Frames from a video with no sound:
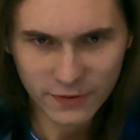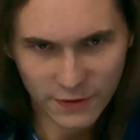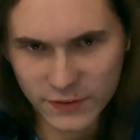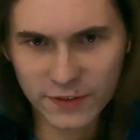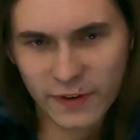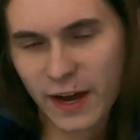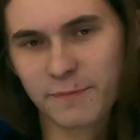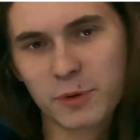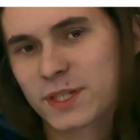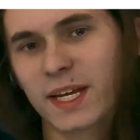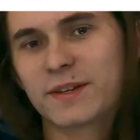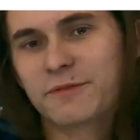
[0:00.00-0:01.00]

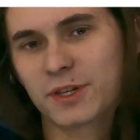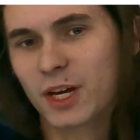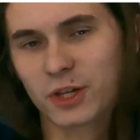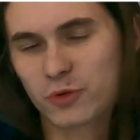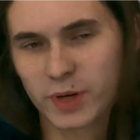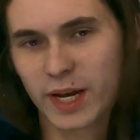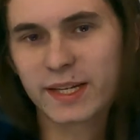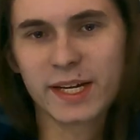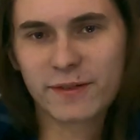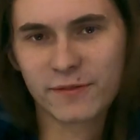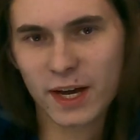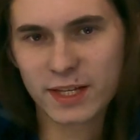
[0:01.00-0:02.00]
55% of the country
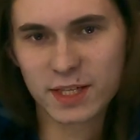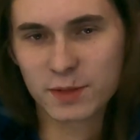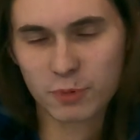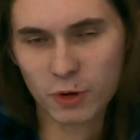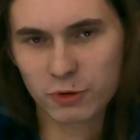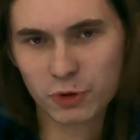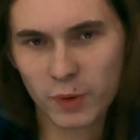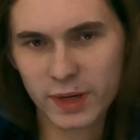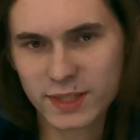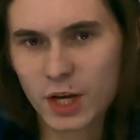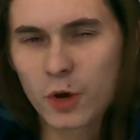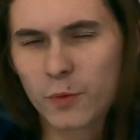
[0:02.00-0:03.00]
identifies as
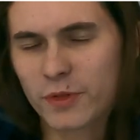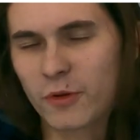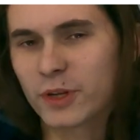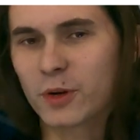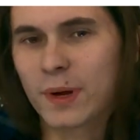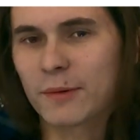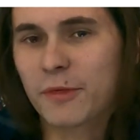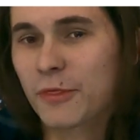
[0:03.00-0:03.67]
pro-choice, with only around